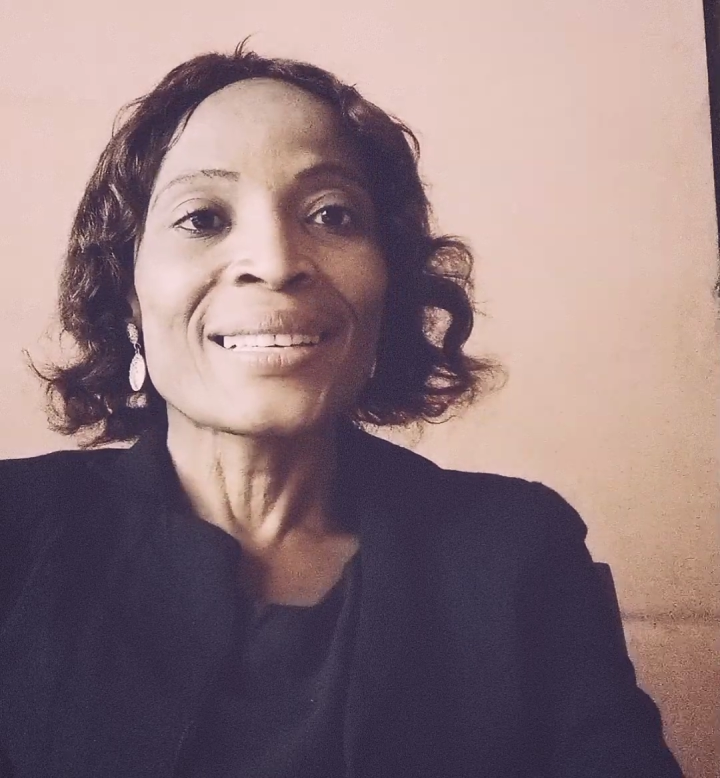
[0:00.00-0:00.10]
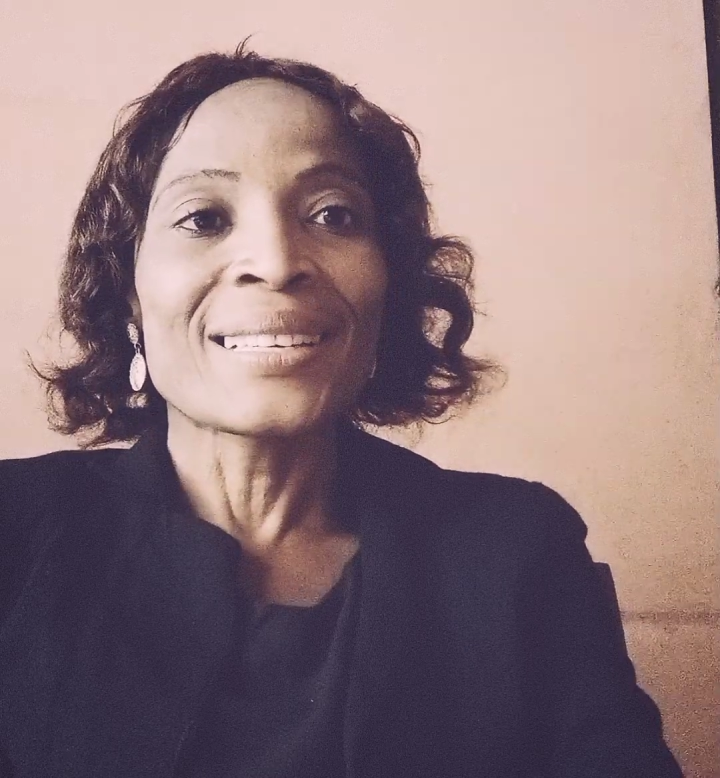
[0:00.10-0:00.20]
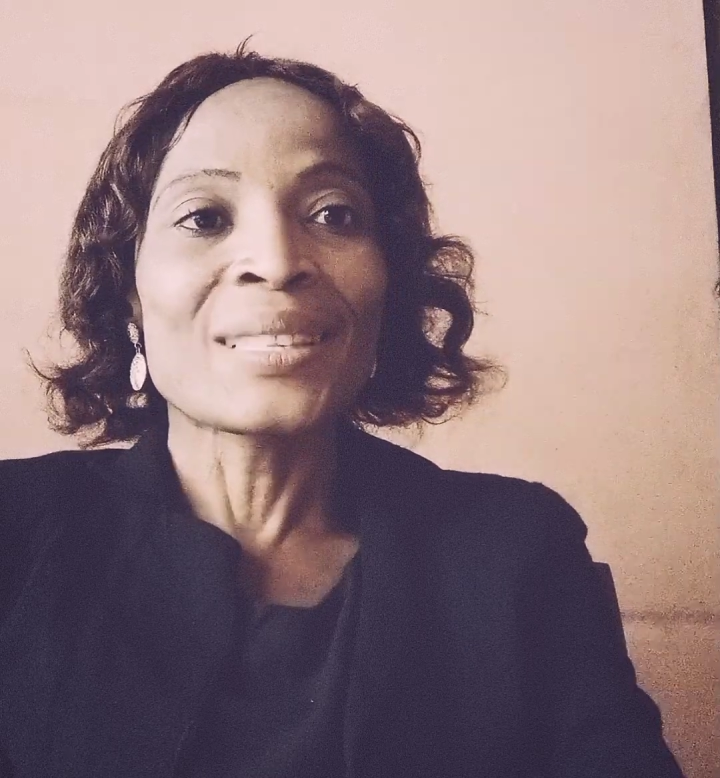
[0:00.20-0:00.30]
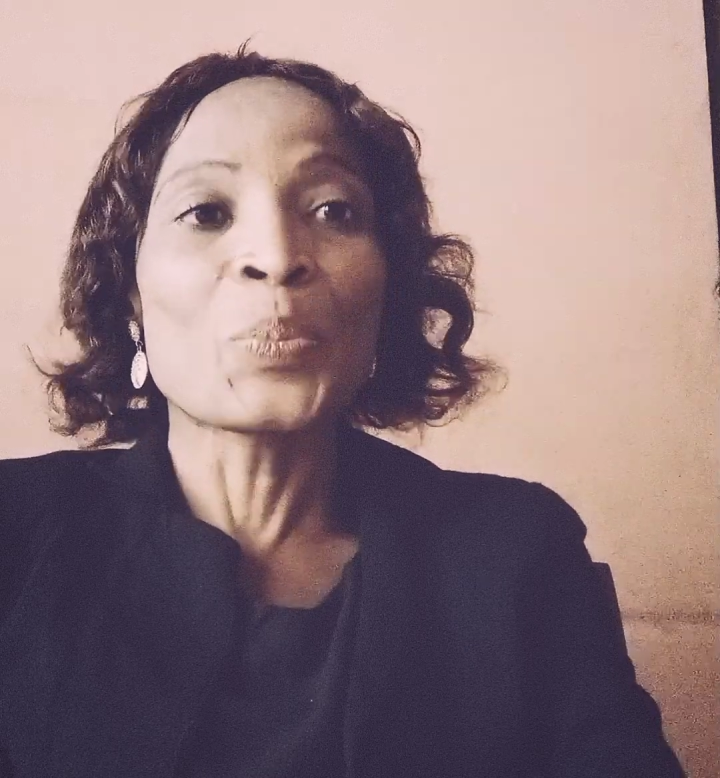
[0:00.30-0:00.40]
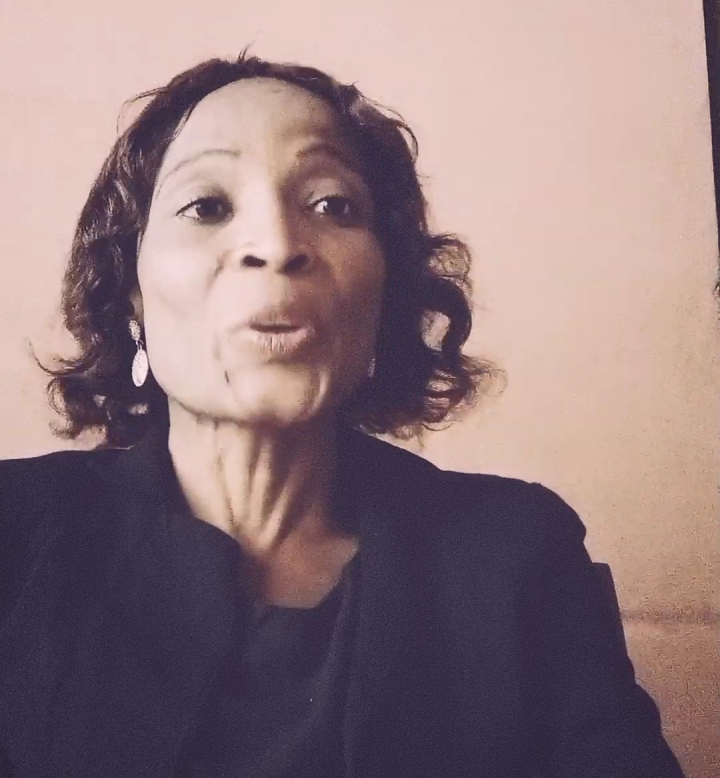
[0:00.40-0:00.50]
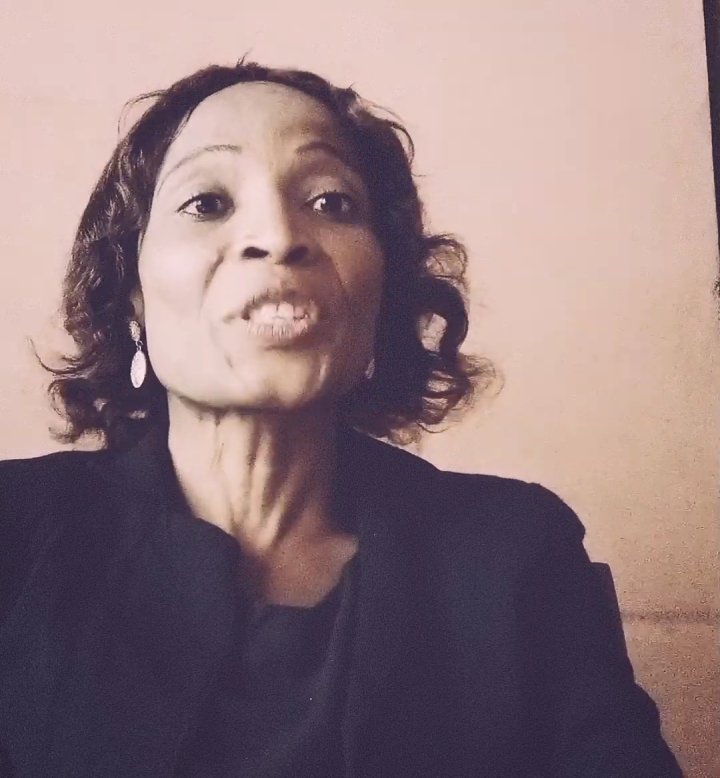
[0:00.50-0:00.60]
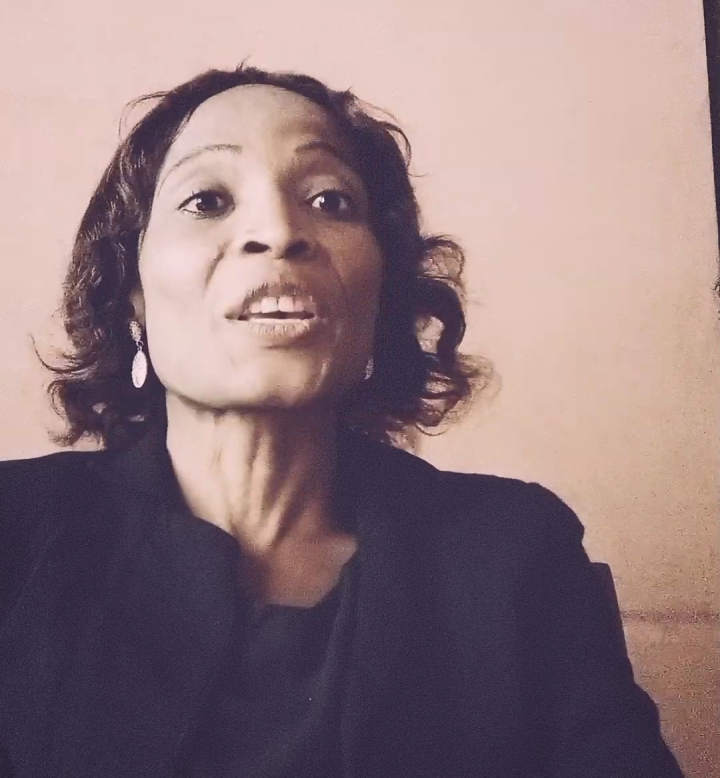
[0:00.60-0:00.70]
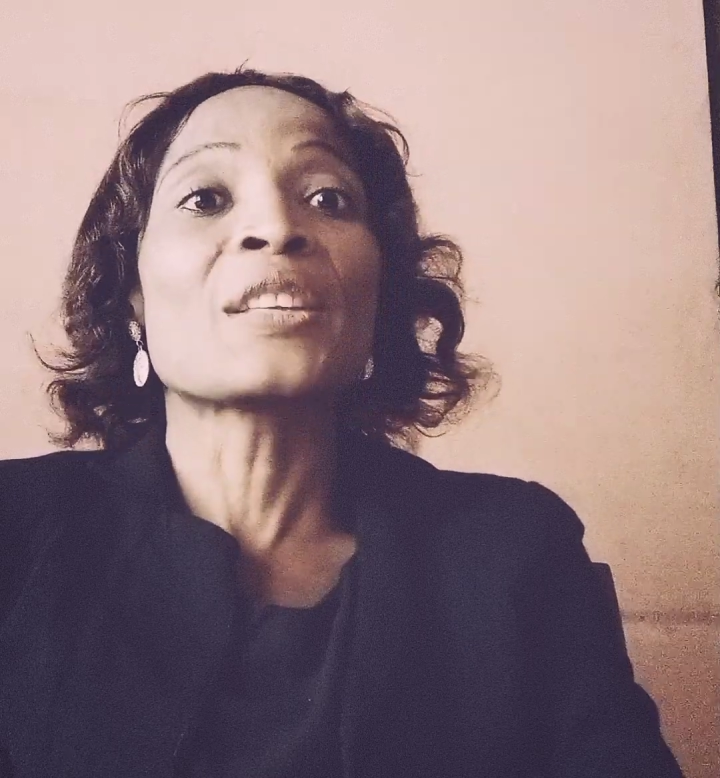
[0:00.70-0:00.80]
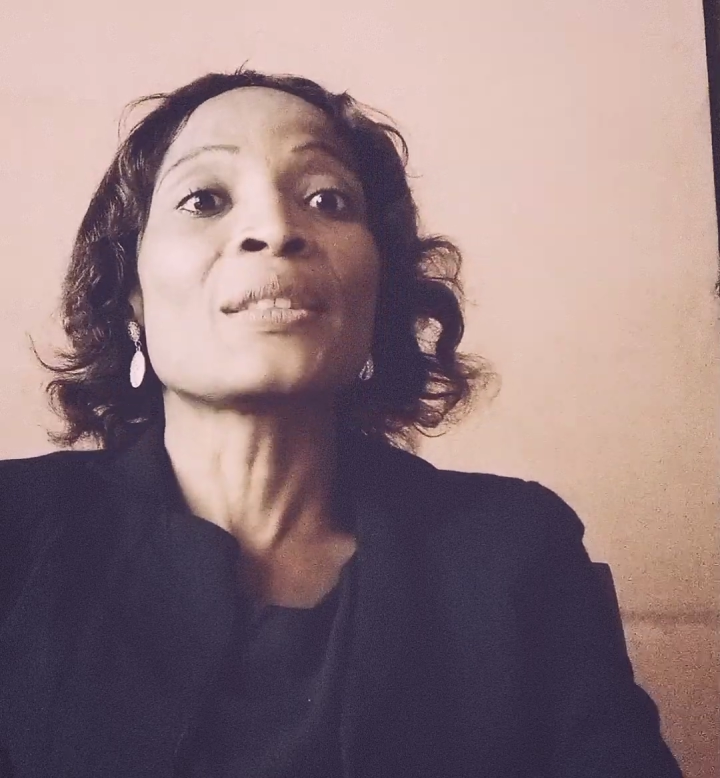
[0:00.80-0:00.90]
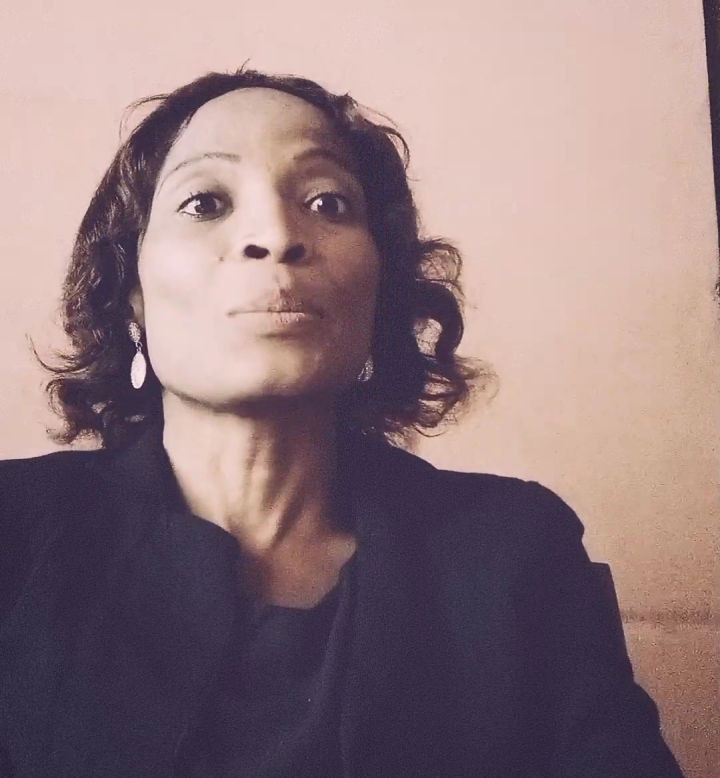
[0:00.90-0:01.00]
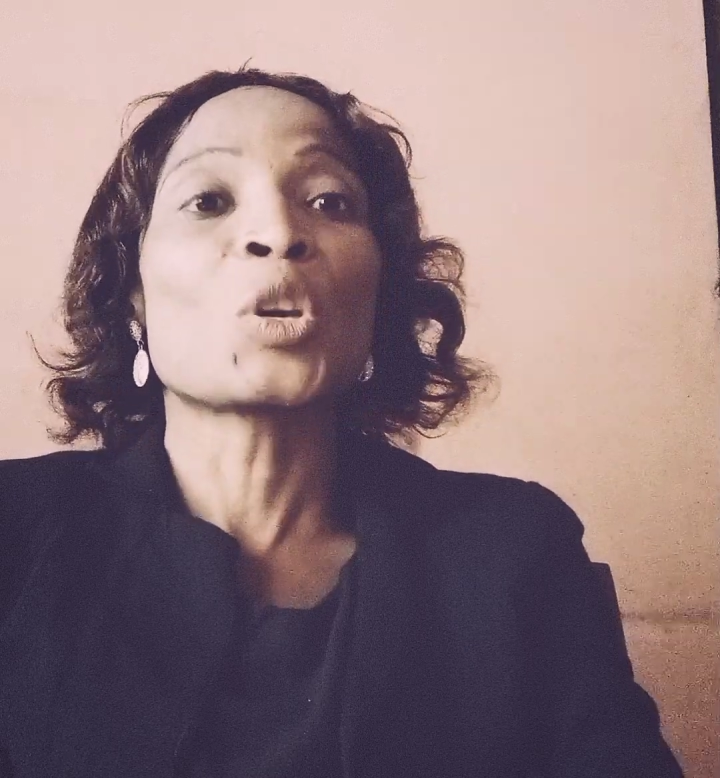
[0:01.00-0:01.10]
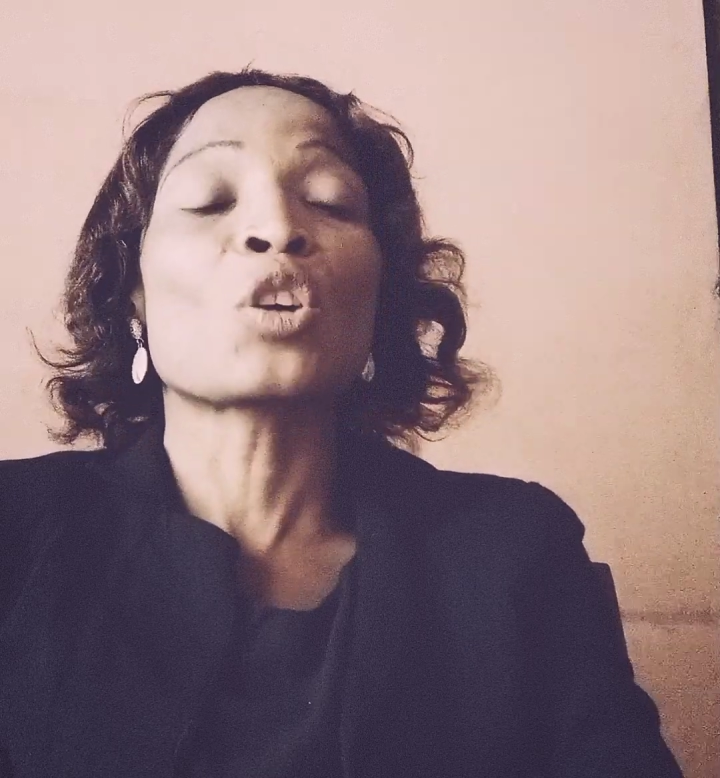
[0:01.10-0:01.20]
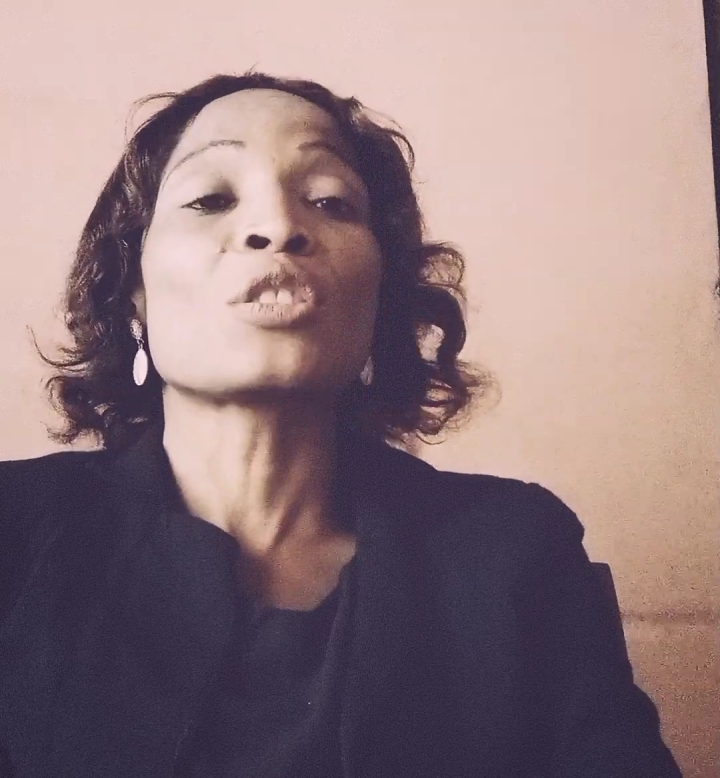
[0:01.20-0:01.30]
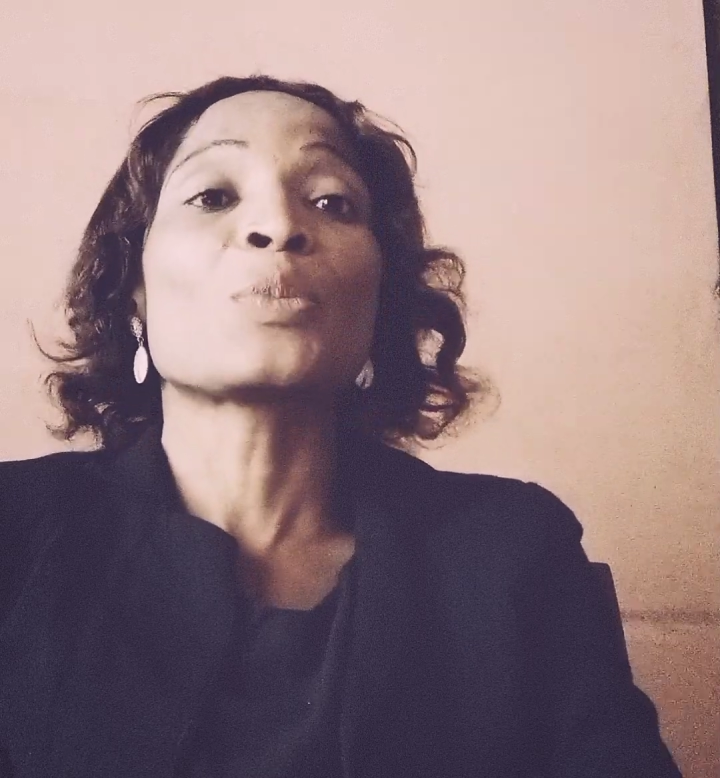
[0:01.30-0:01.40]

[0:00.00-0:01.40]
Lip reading: The patient, because